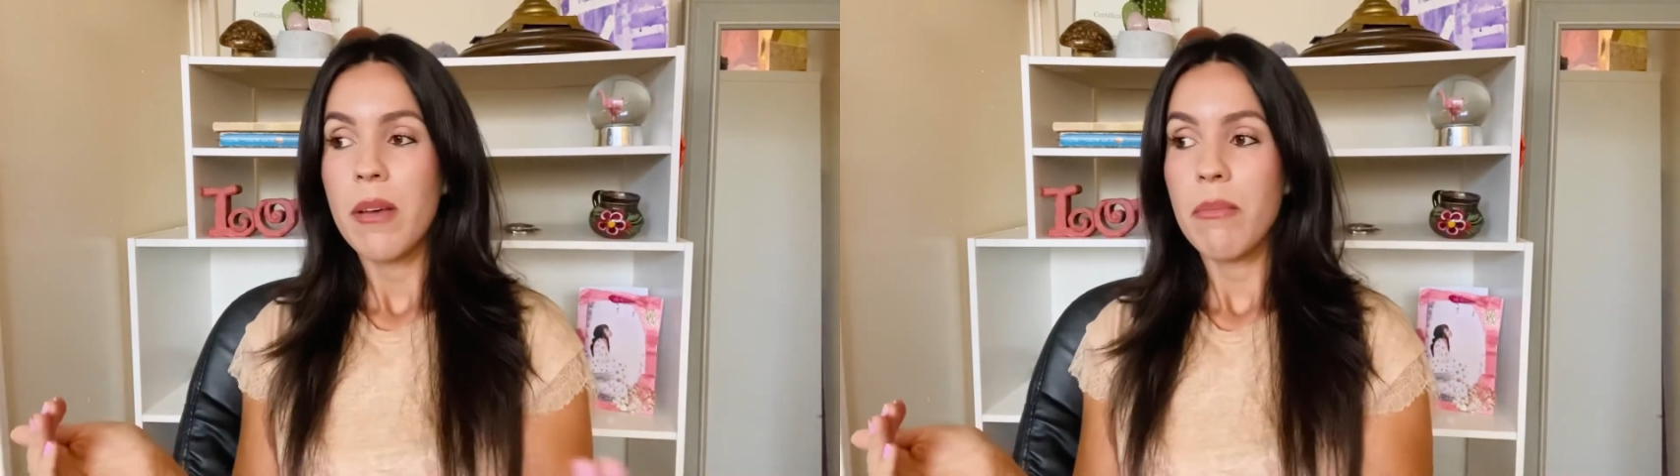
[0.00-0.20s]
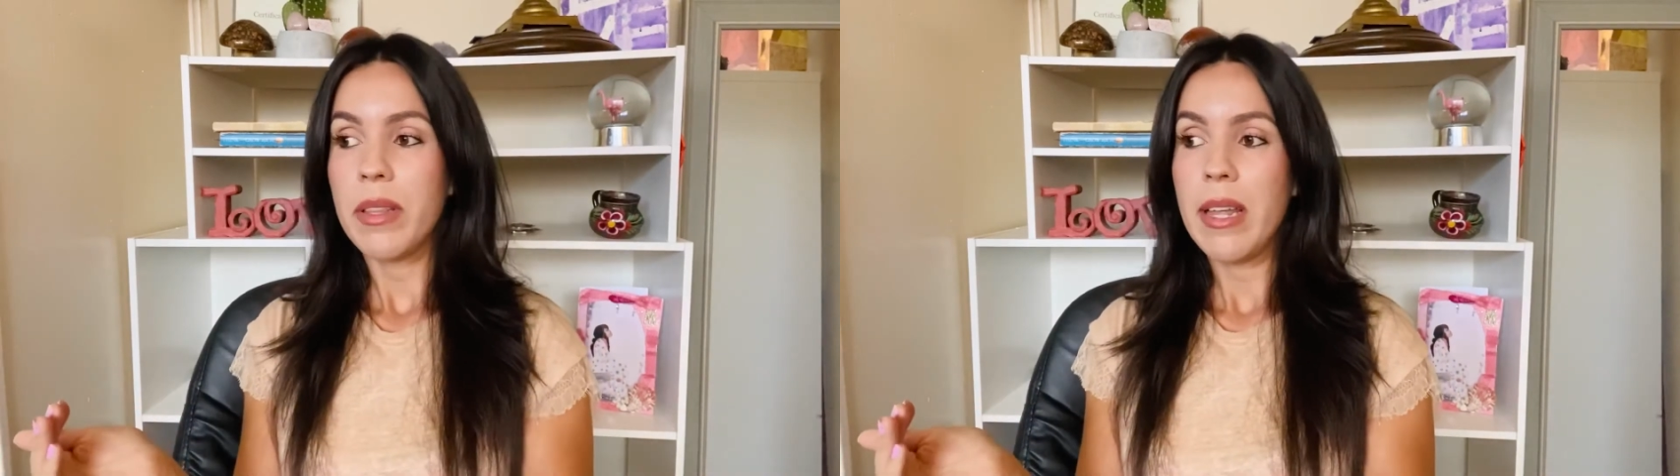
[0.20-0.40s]

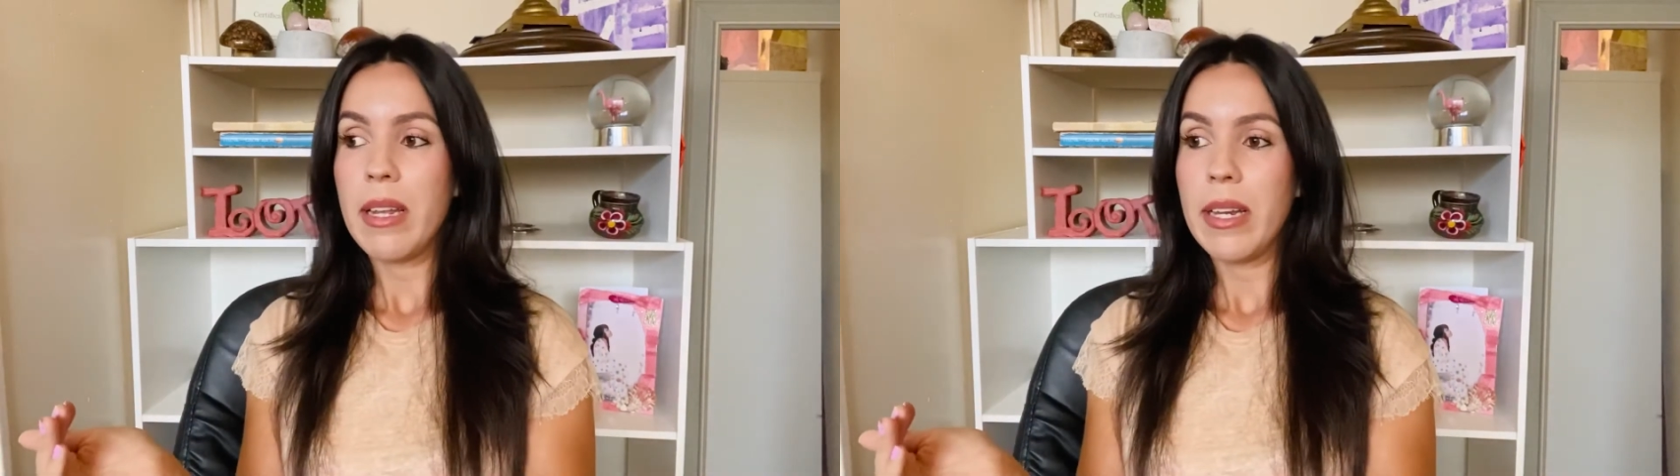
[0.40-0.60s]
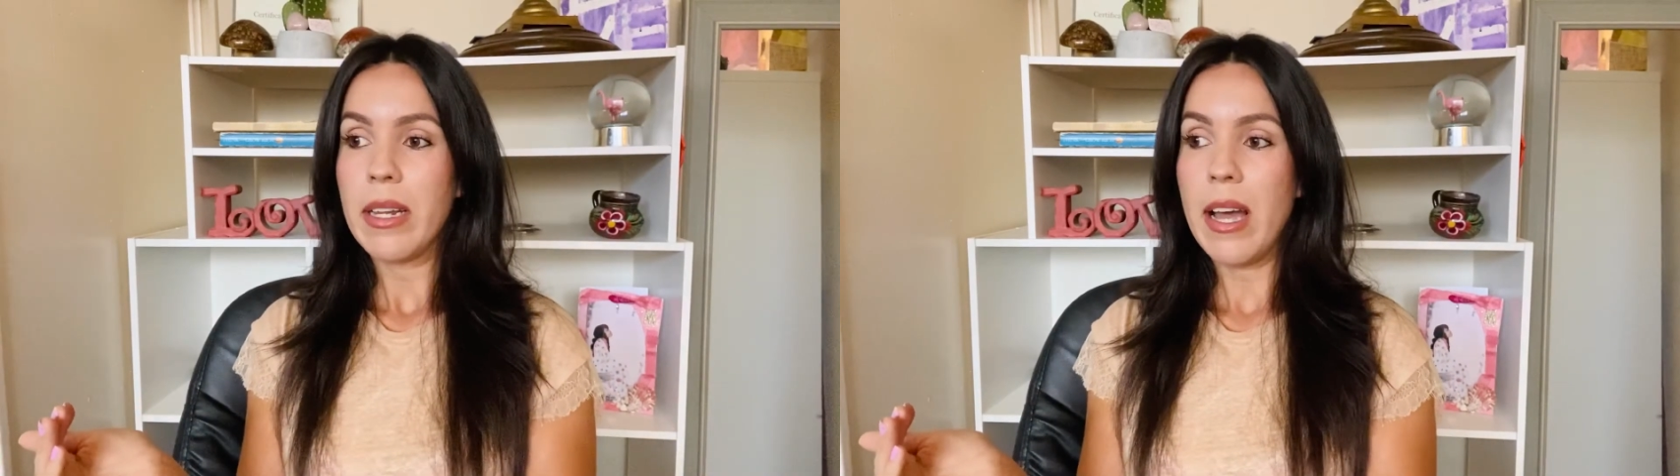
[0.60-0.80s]
But then
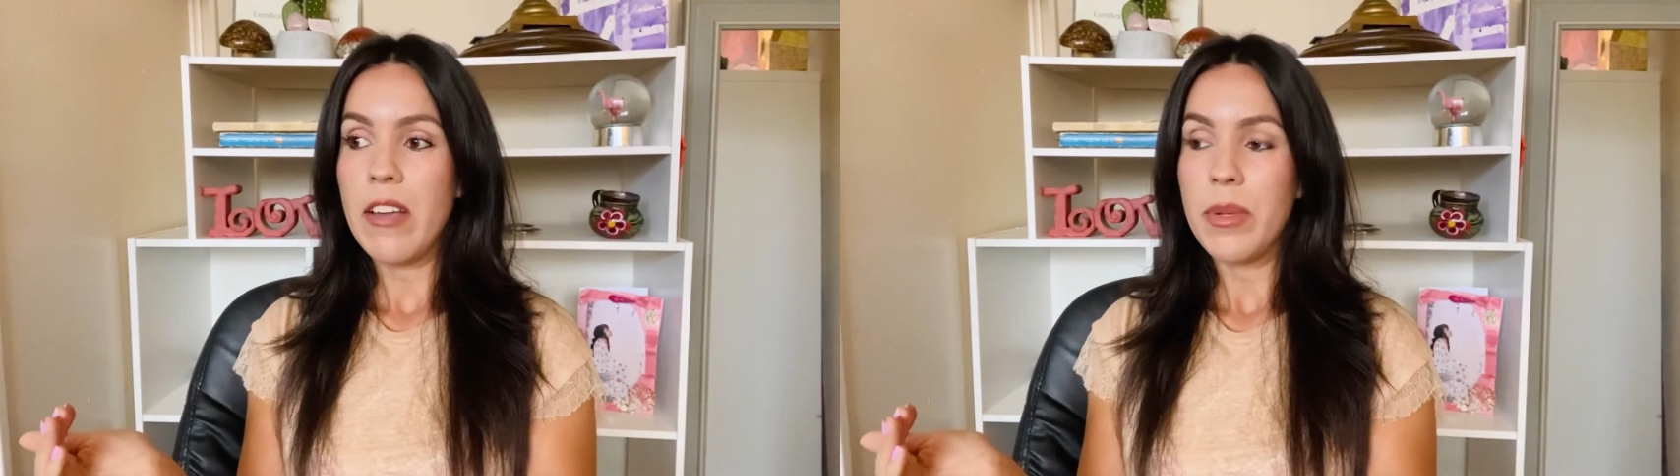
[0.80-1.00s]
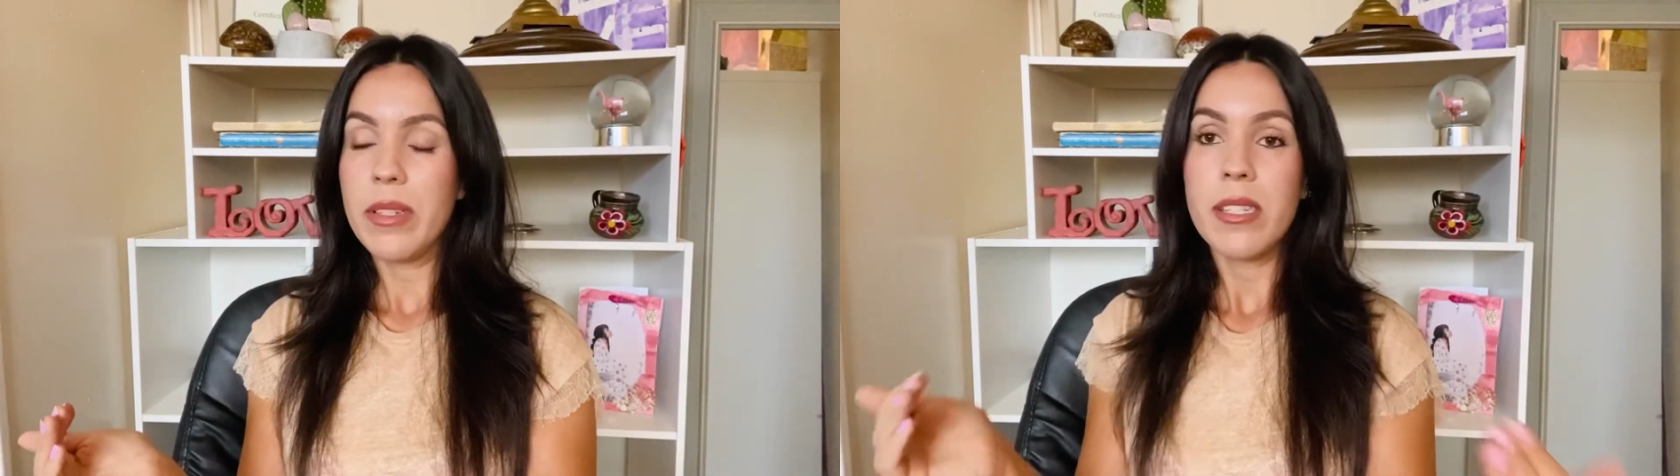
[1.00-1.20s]
like
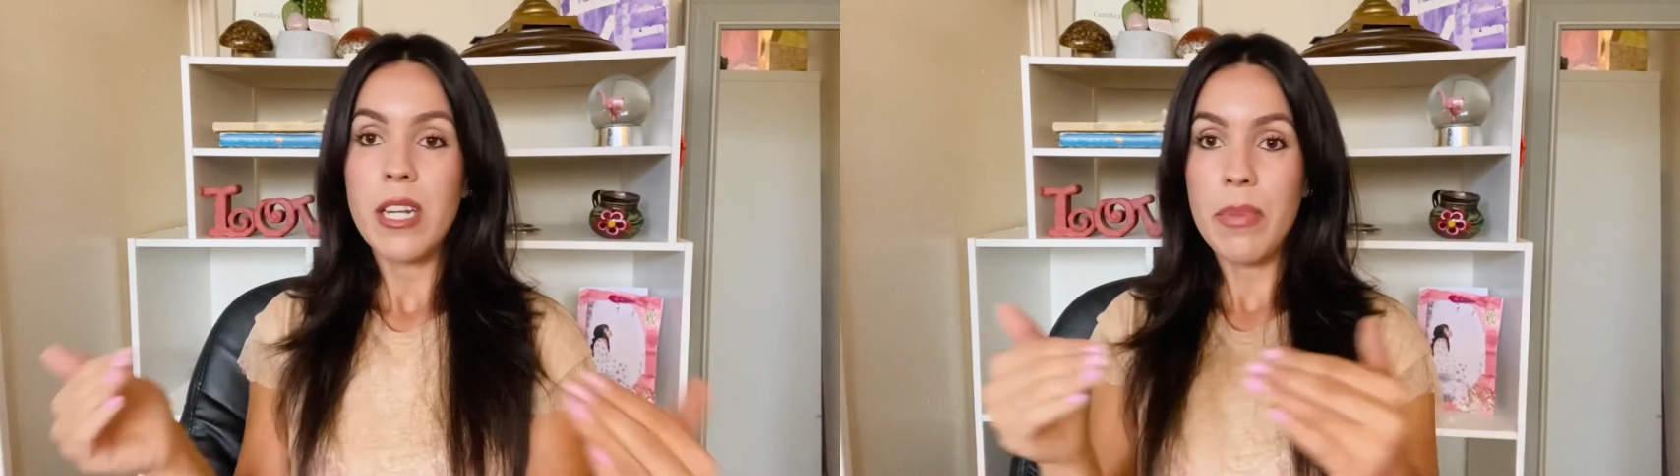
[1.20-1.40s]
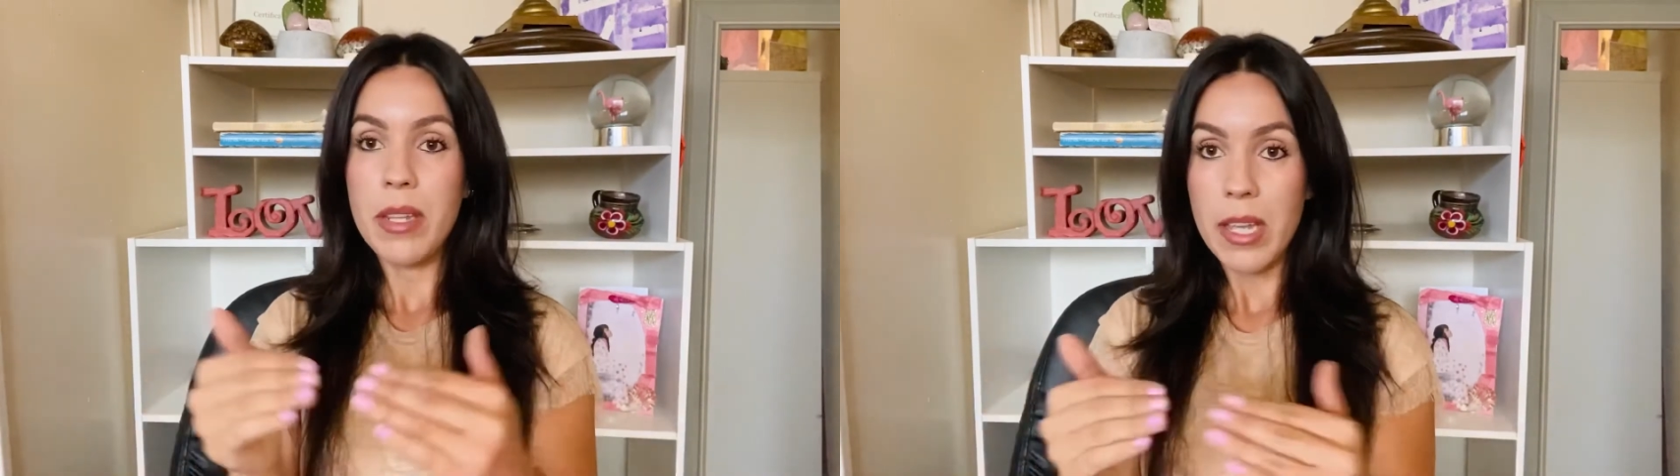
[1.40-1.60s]
I've been
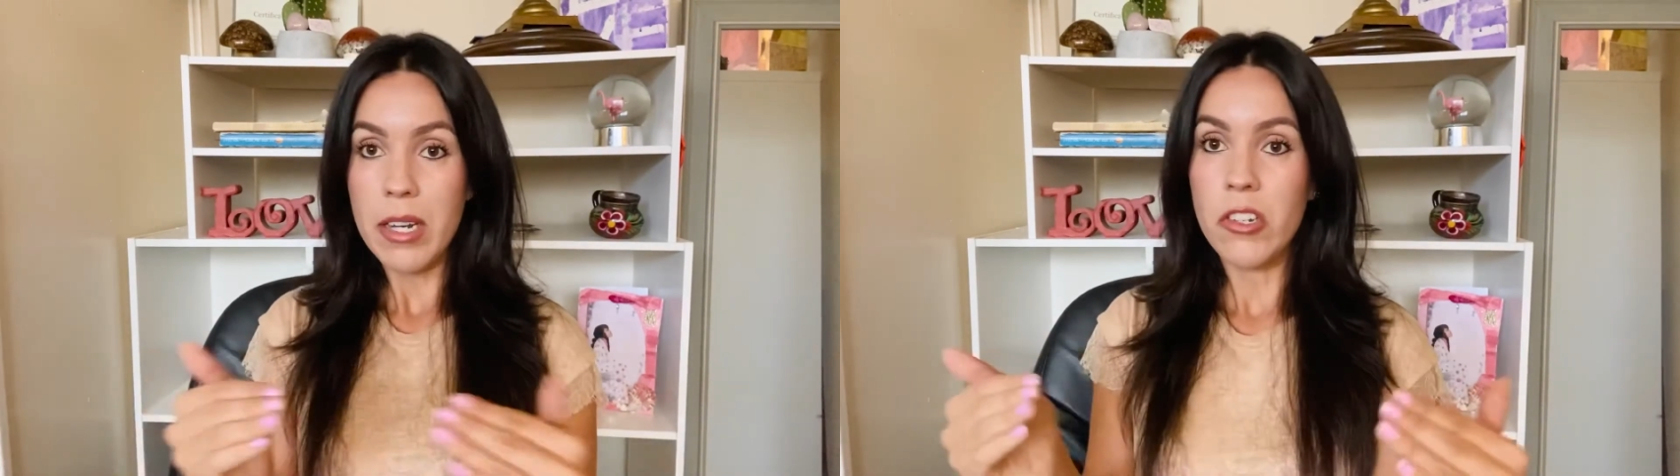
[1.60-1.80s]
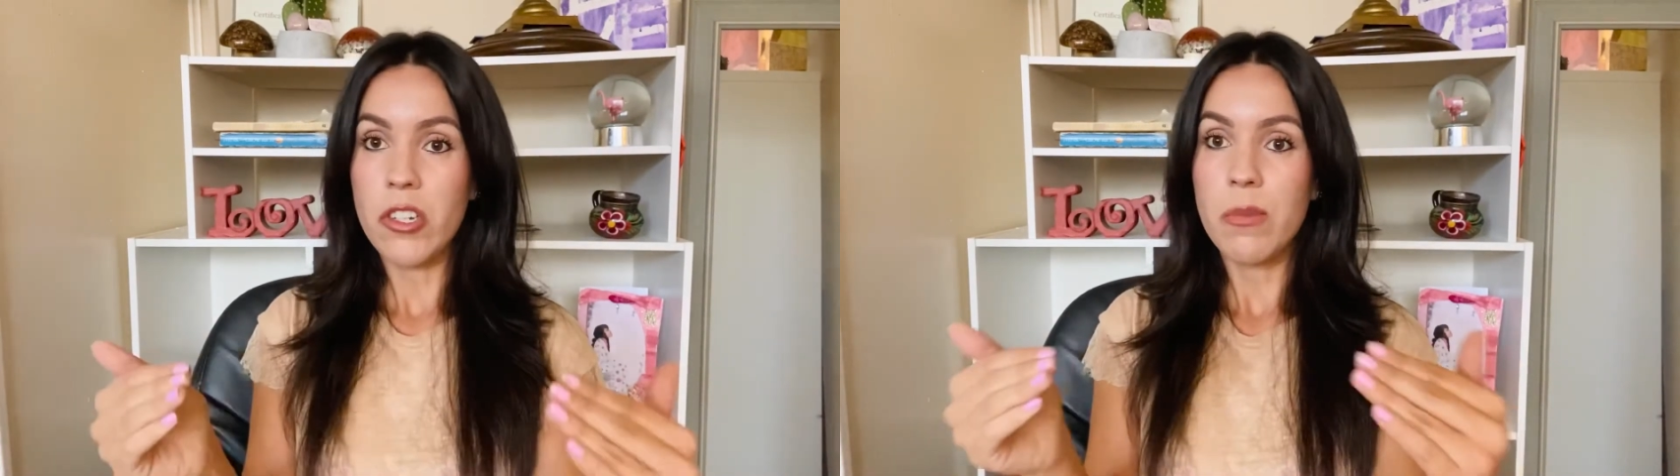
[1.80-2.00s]
stepping in
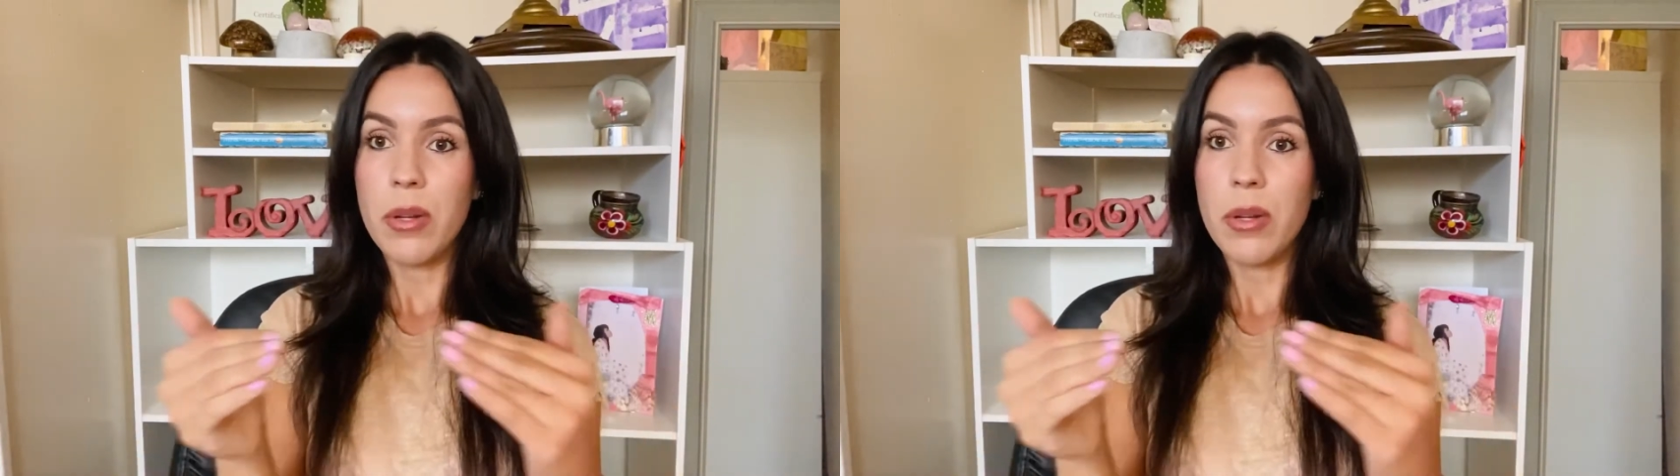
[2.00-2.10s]
and just